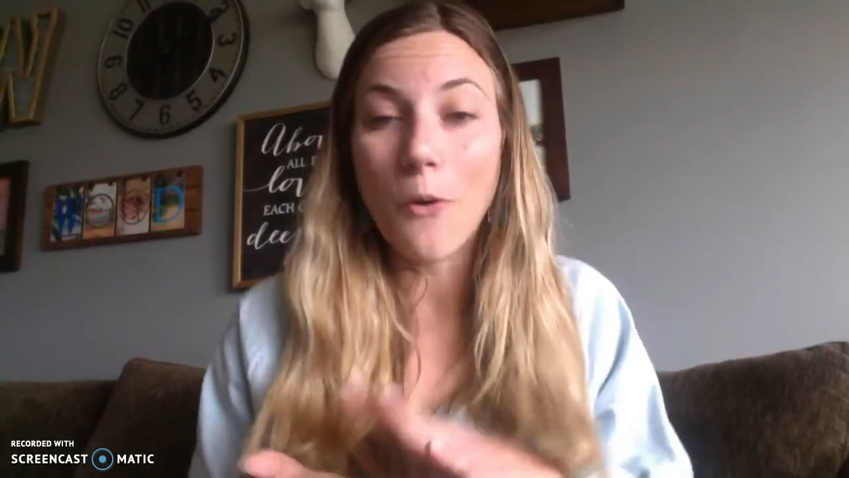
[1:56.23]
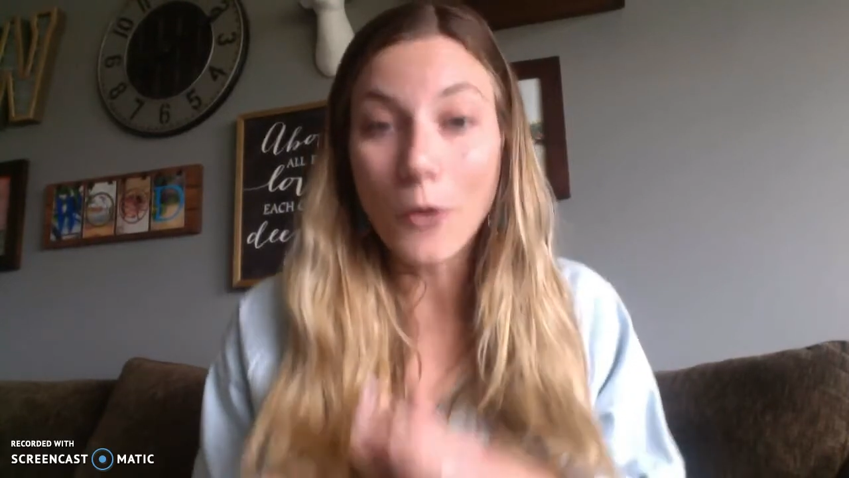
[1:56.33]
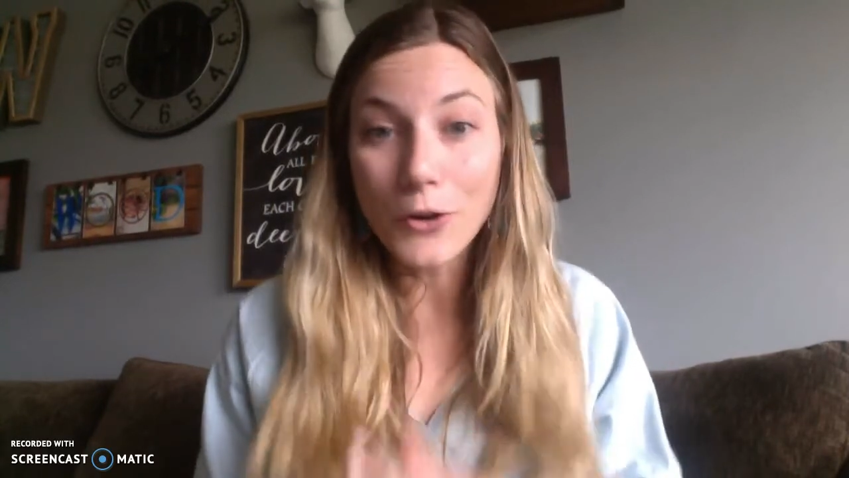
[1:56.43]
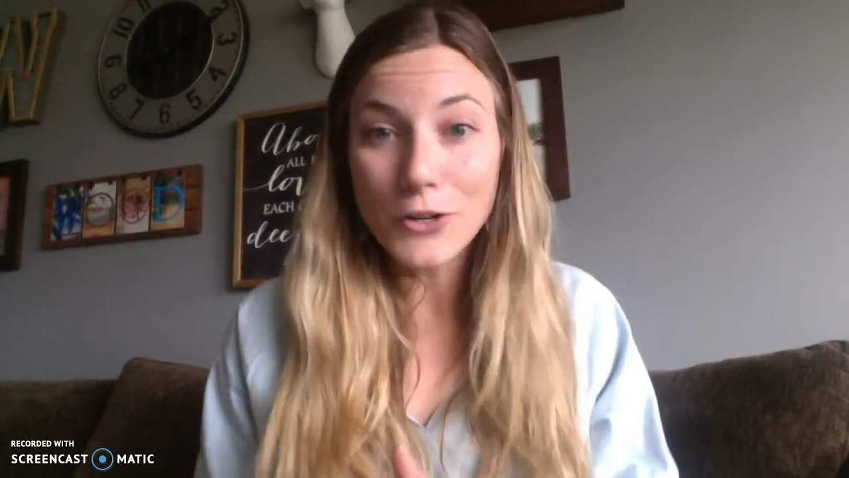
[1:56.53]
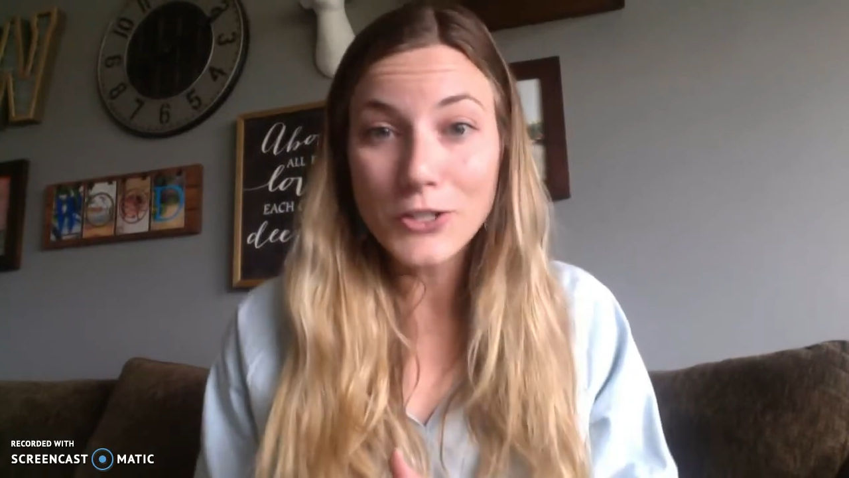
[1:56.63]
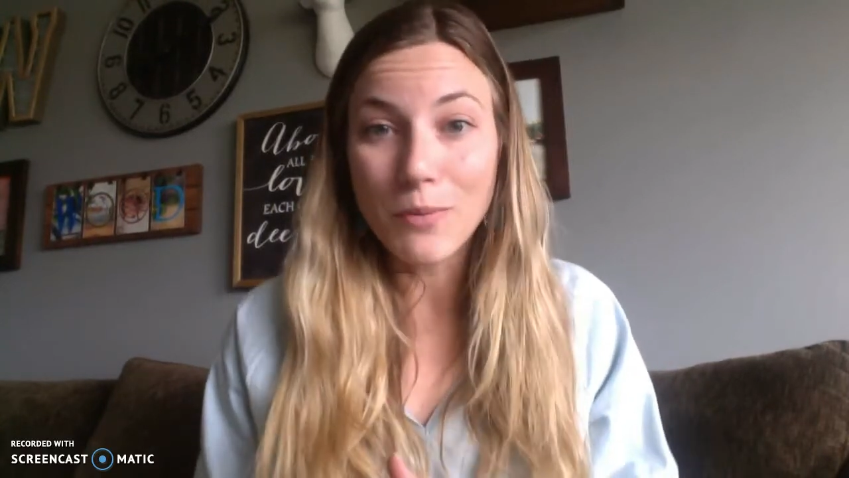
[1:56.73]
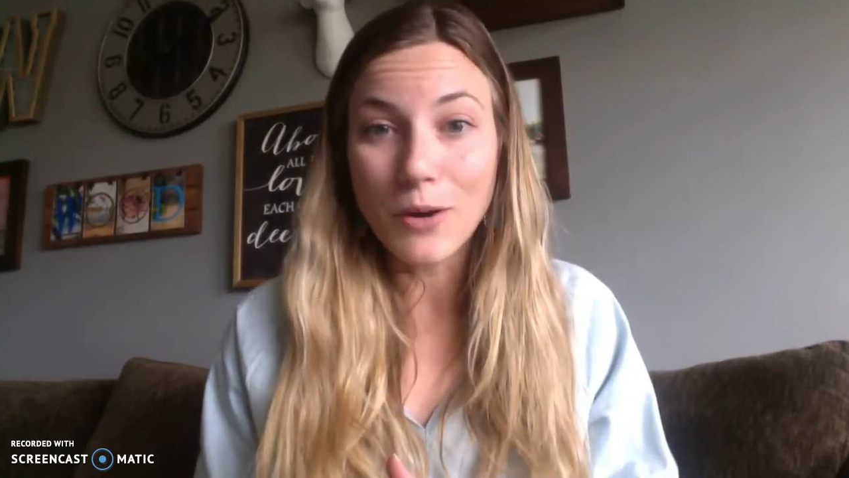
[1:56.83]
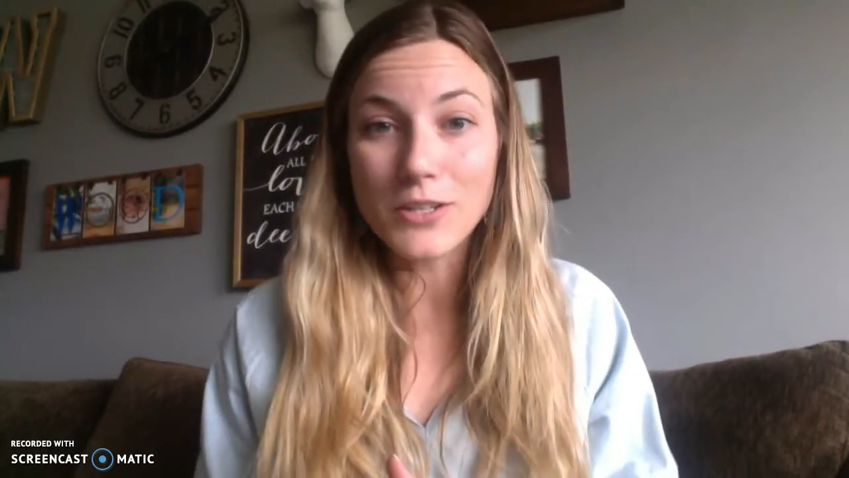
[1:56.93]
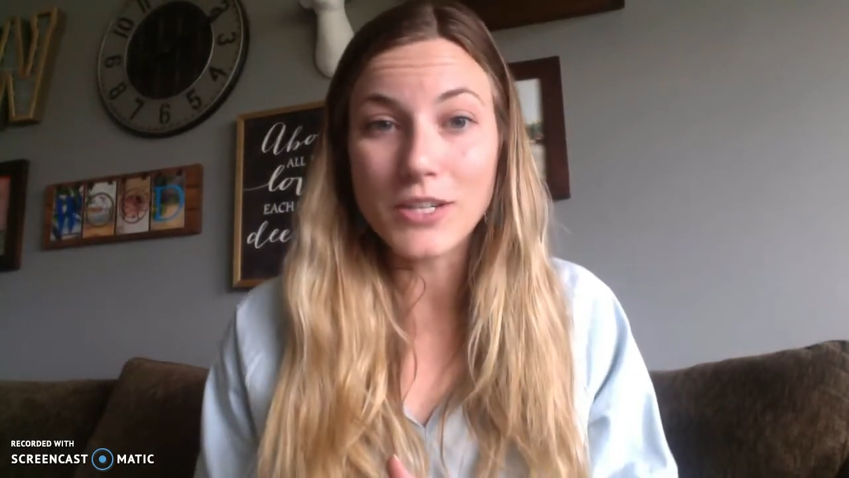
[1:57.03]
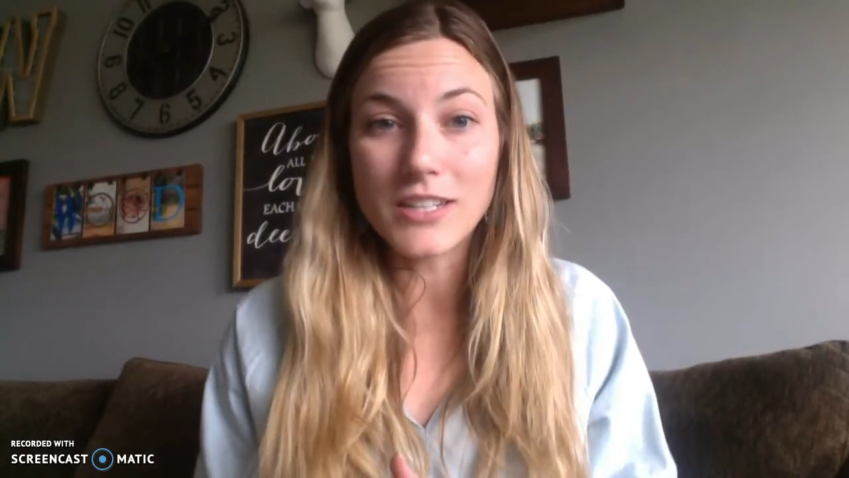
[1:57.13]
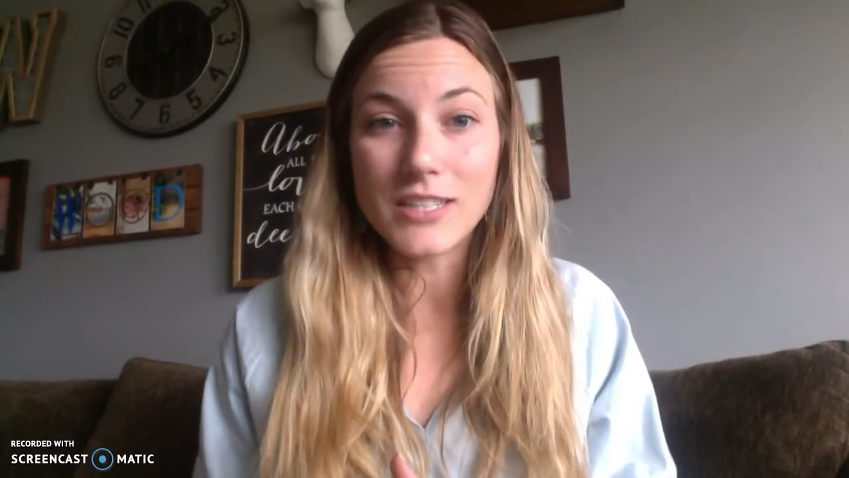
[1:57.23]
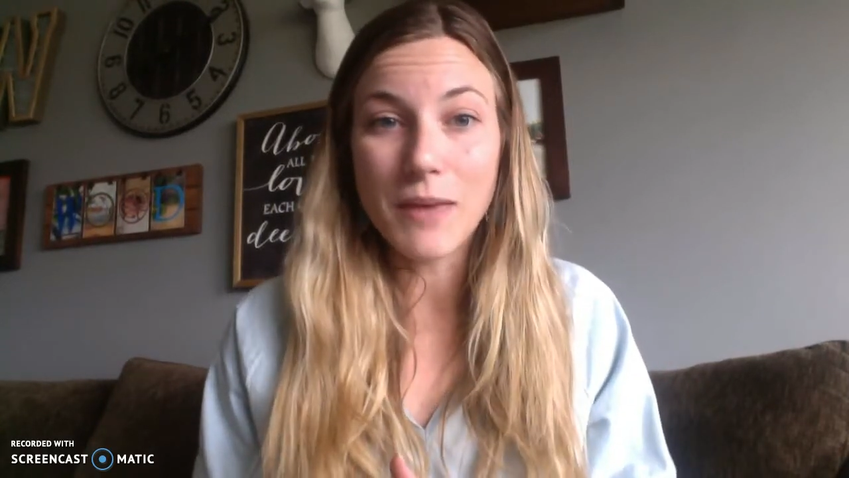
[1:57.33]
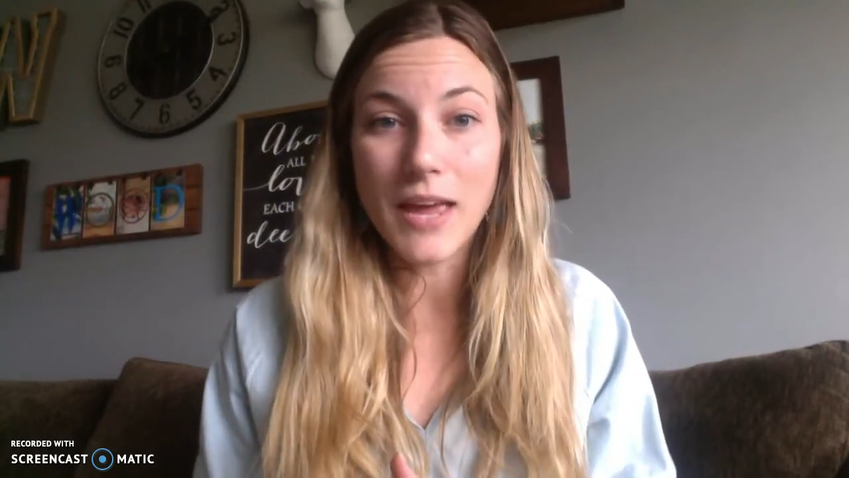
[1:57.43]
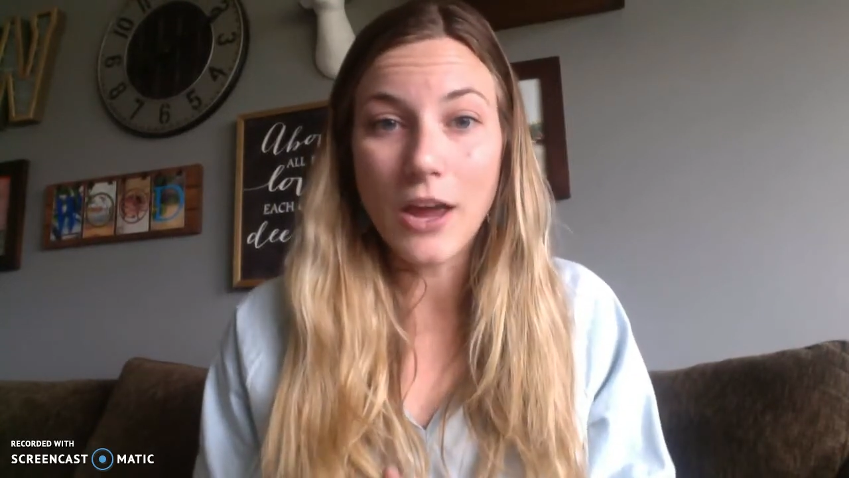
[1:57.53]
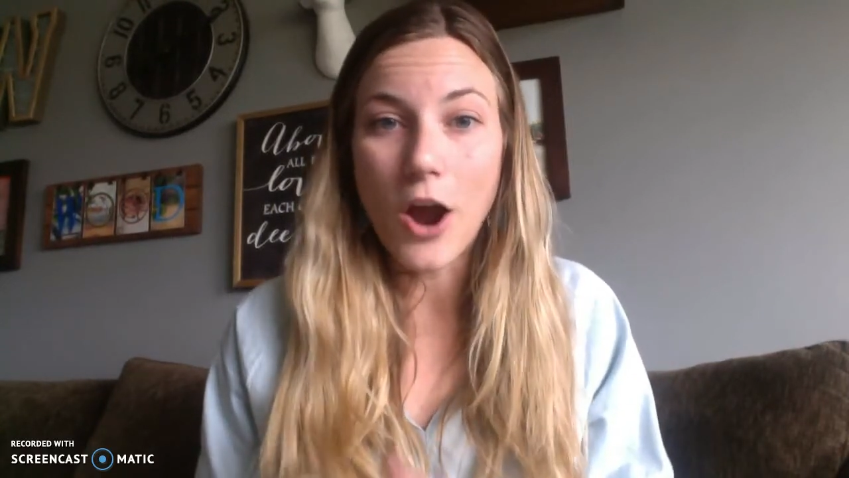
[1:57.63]
order to
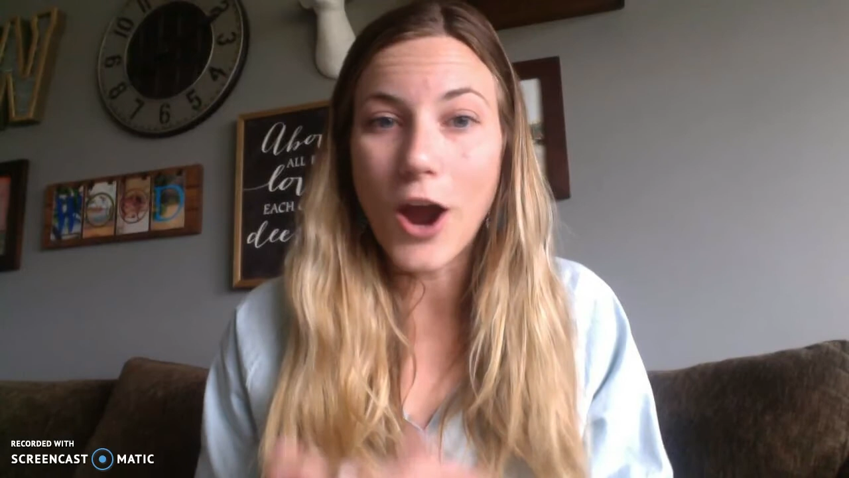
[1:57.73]
participate